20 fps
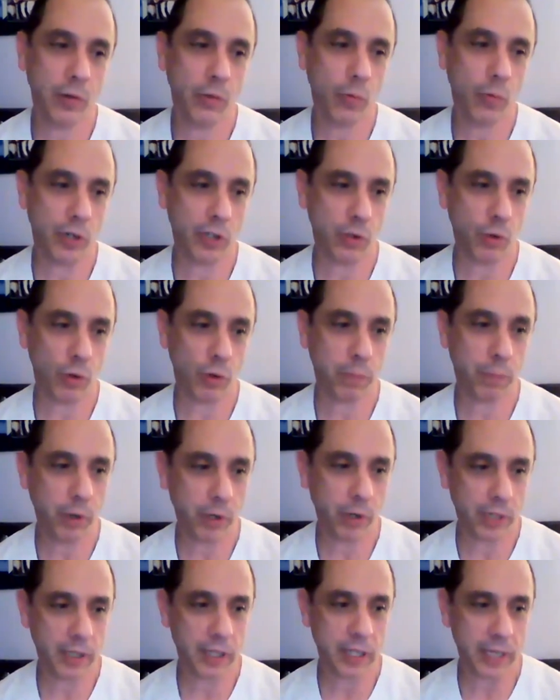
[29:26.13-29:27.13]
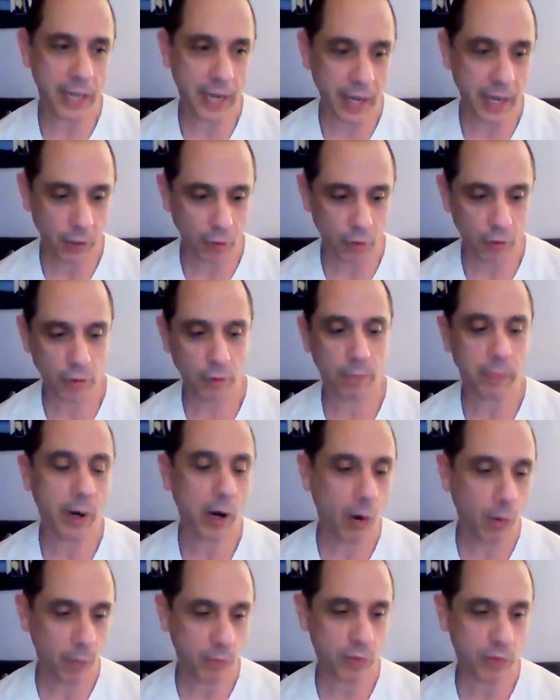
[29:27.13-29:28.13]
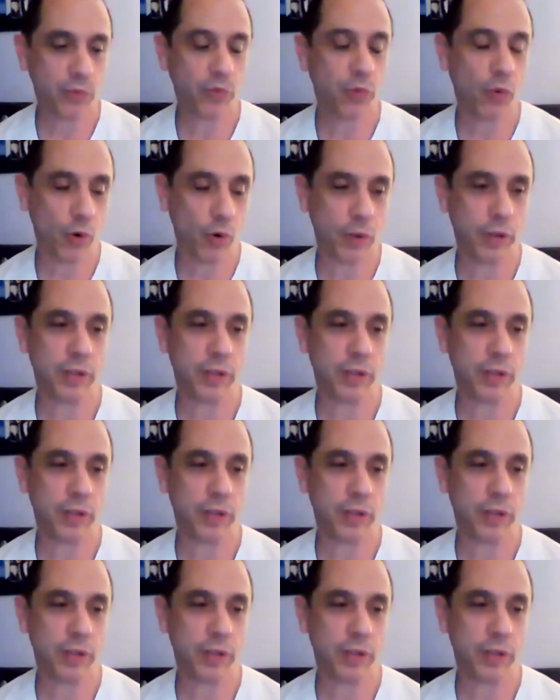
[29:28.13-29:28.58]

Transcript: when you were putting together the poems for